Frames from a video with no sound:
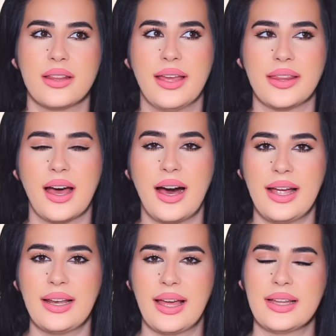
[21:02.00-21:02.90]
that
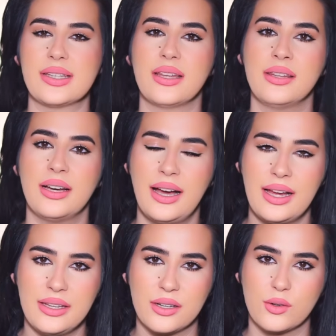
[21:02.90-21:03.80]
highlights the
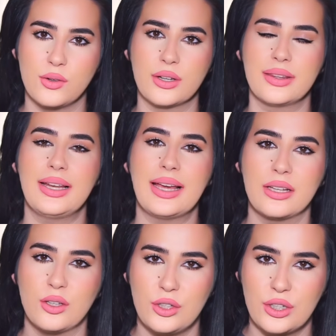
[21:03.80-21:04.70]
honey accord, the
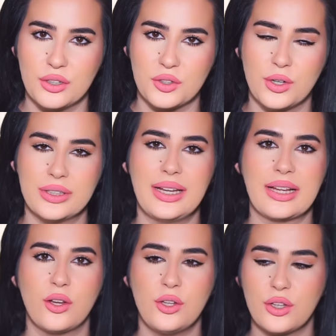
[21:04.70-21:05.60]
lactonic accord. The
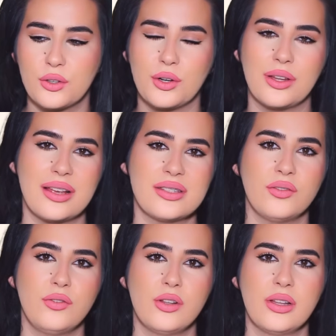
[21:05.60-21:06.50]
lactonic accord doesn't
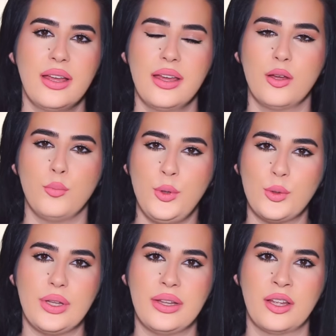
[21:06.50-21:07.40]
feel
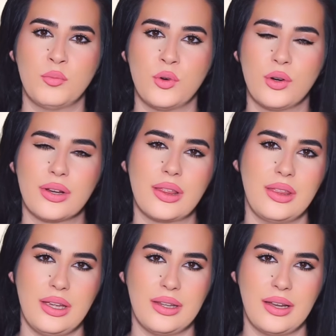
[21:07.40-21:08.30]
muted and more
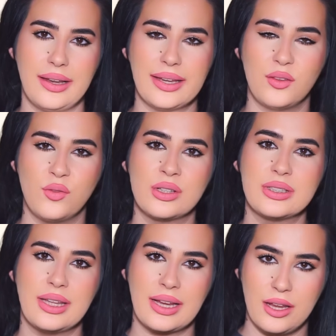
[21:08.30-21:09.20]
thin like it feels
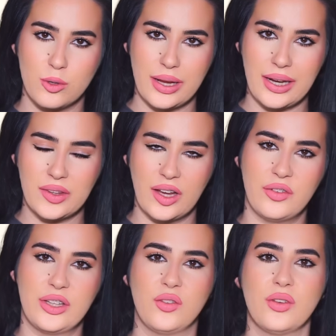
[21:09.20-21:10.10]
in Eclaire by
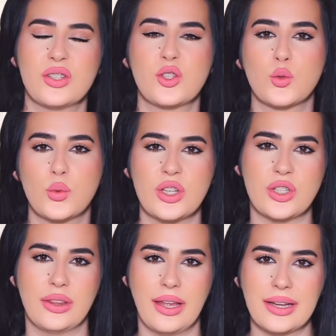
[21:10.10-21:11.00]
Lattafa. It feels rich
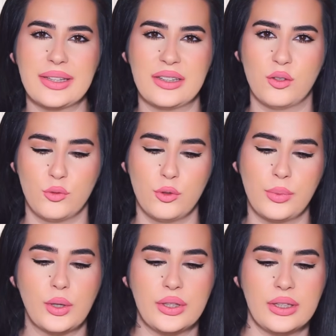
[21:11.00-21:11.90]
and decadent and
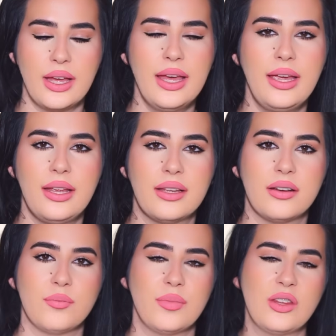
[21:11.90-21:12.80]
full-bodied.
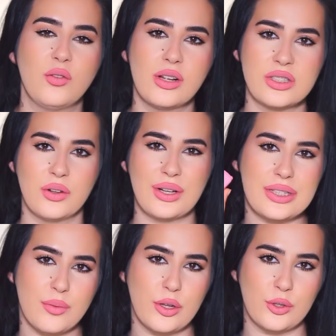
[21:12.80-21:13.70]
It feels very
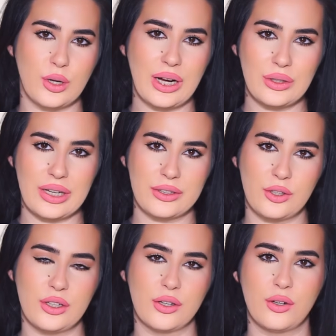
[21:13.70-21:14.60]
similar to how the lactonic